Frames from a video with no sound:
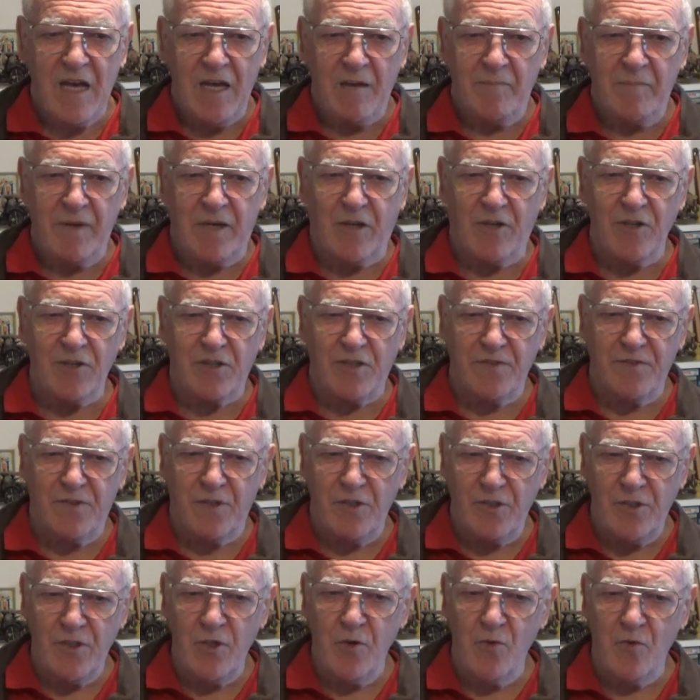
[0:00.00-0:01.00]
Because of the
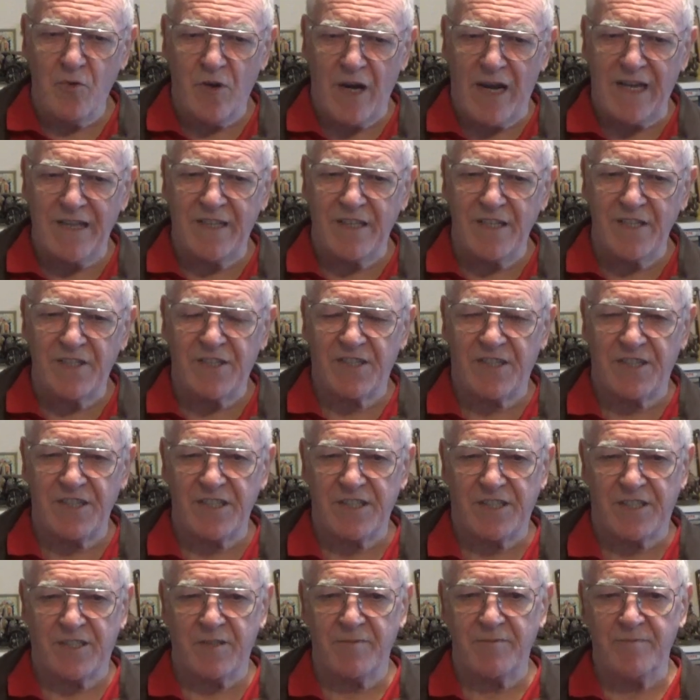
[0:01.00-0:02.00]
new writing
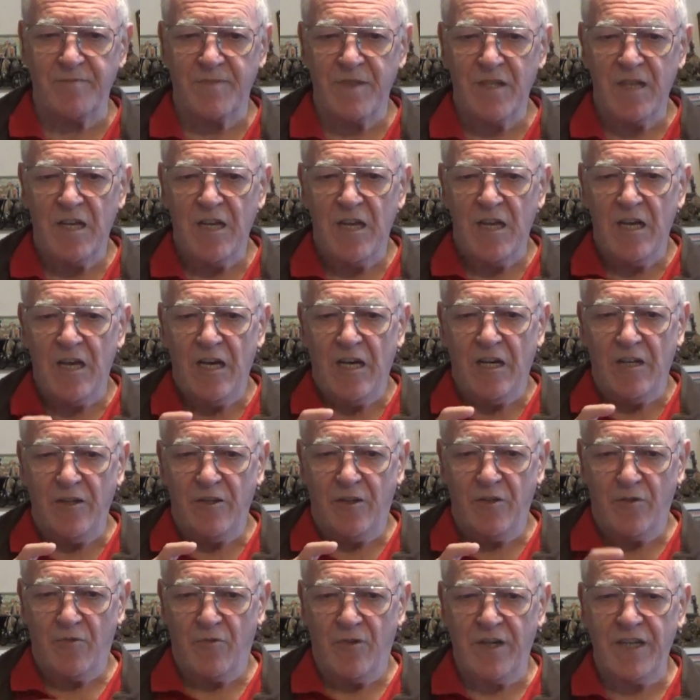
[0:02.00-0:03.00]
system,
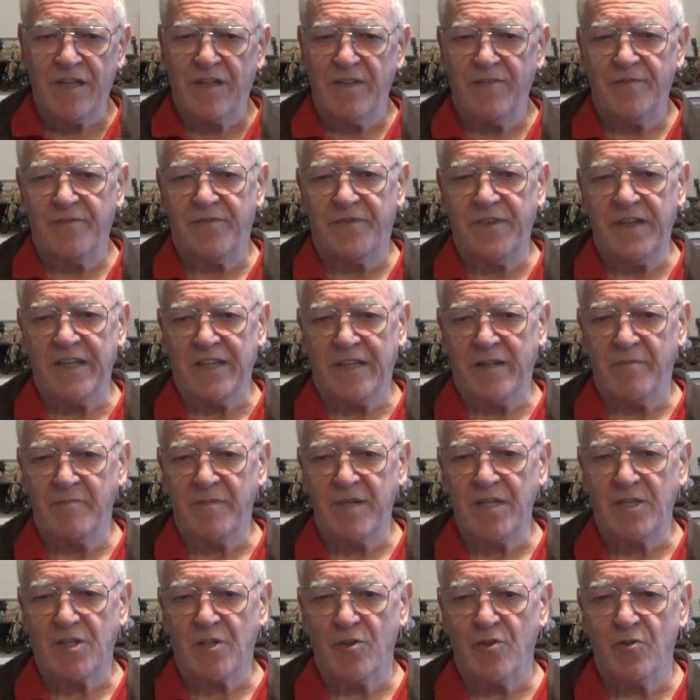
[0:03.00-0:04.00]
the written
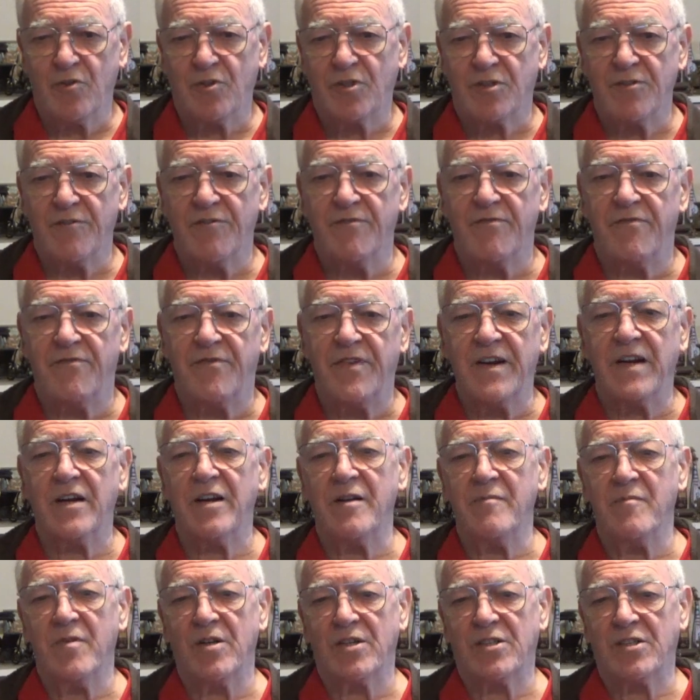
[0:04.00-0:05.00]
Vietnamese looks
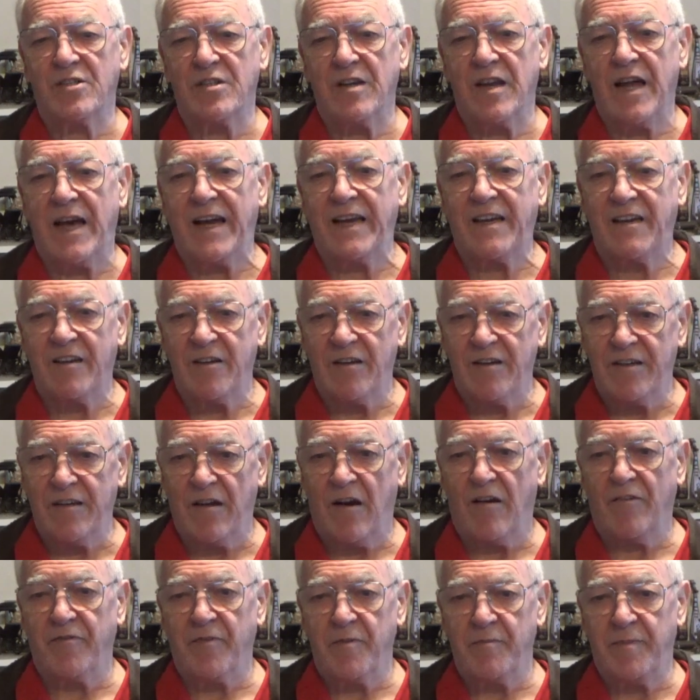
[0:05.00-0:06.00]
very much like an
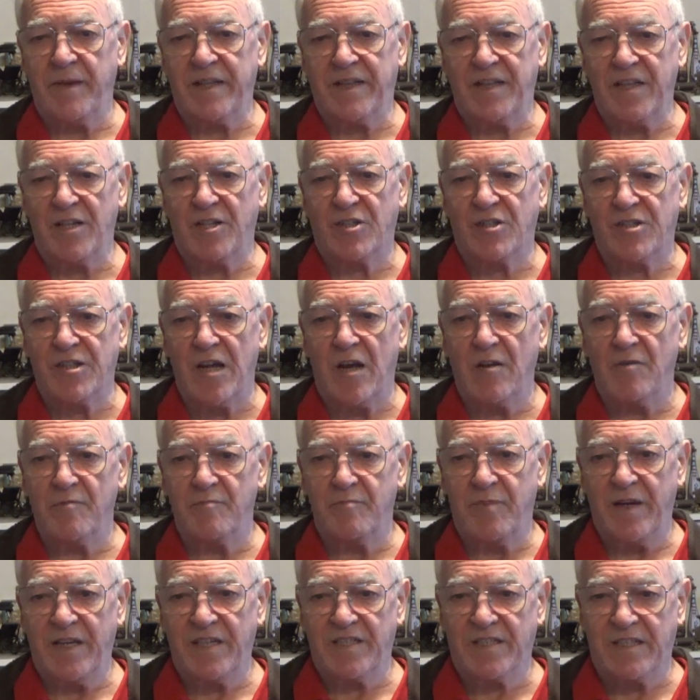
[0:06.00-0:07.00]
alphabetic
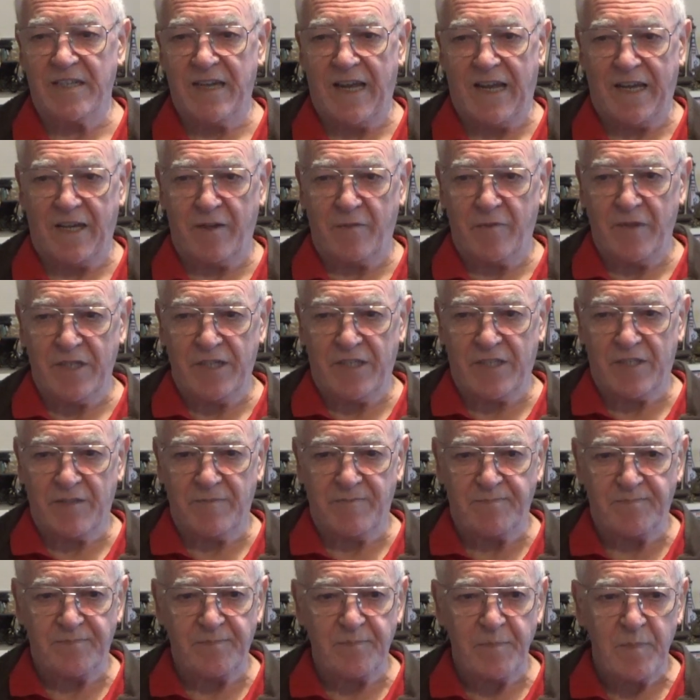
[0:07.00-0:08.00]
sound-based language.
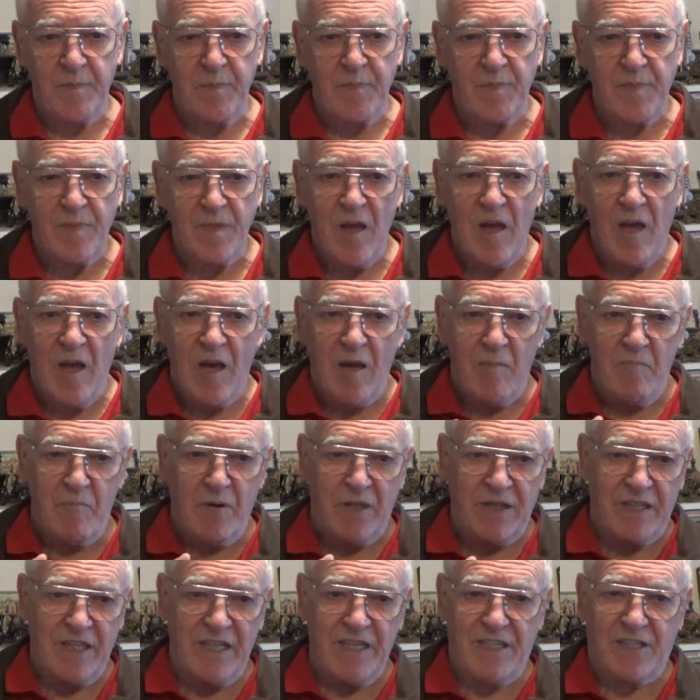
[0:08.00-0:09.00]

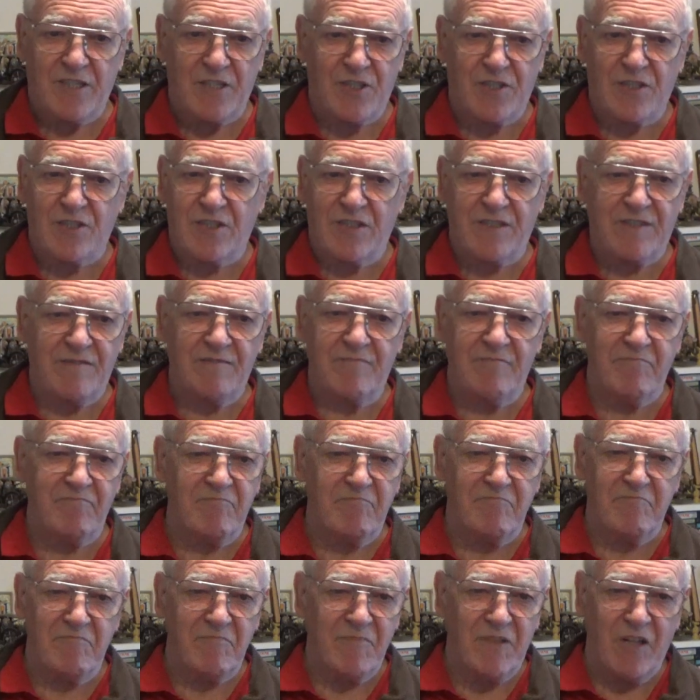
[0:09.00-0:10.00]
But it's
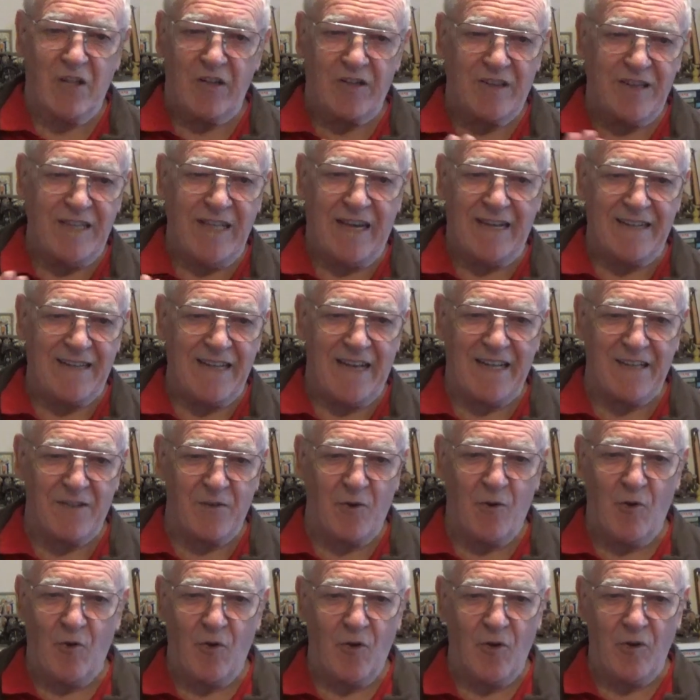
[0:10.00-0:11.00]
not that at
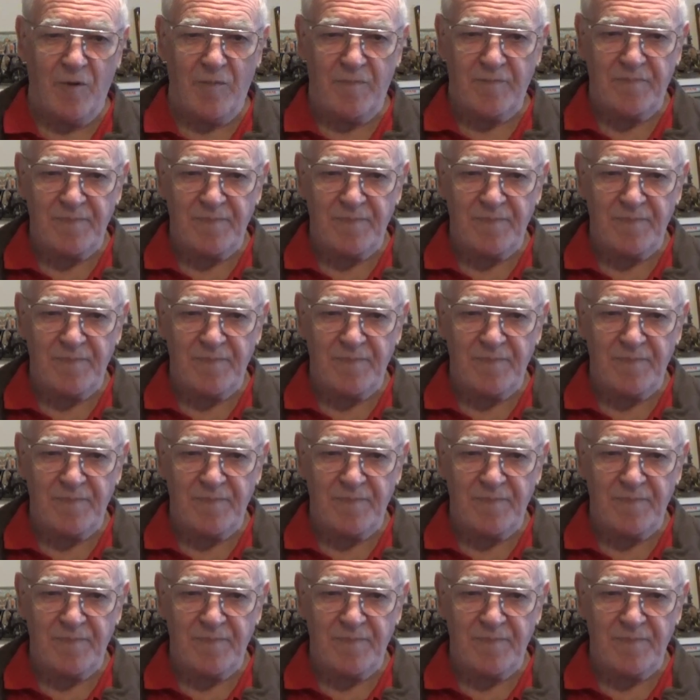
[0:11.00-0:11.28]
all.